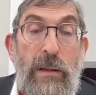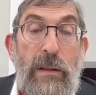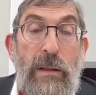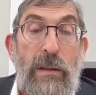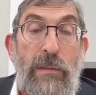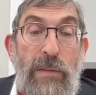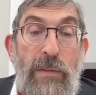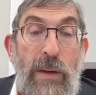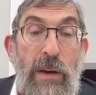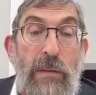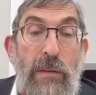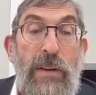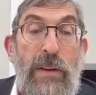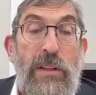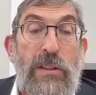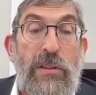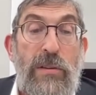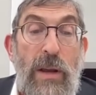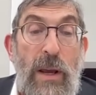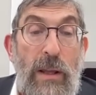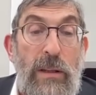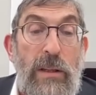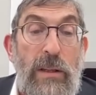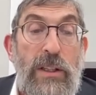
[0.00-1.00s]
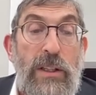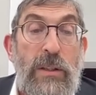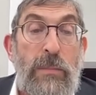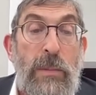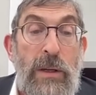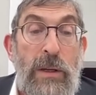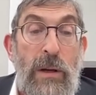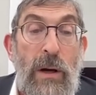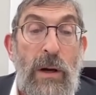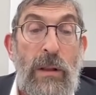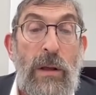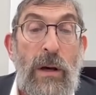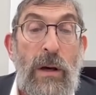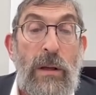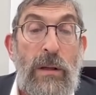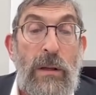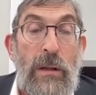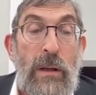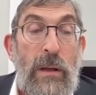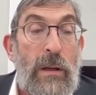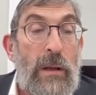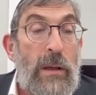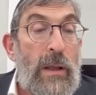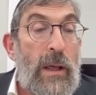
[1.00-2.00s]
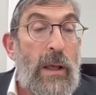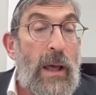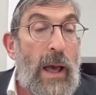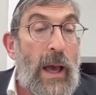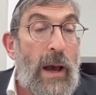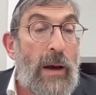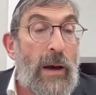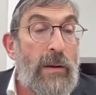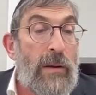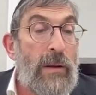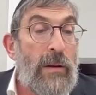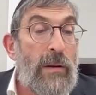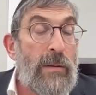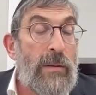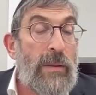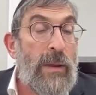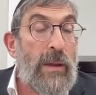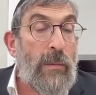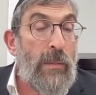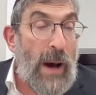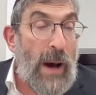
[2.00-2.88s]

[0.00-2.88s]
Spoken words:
Levi of Yisraelis Minalon? How do you know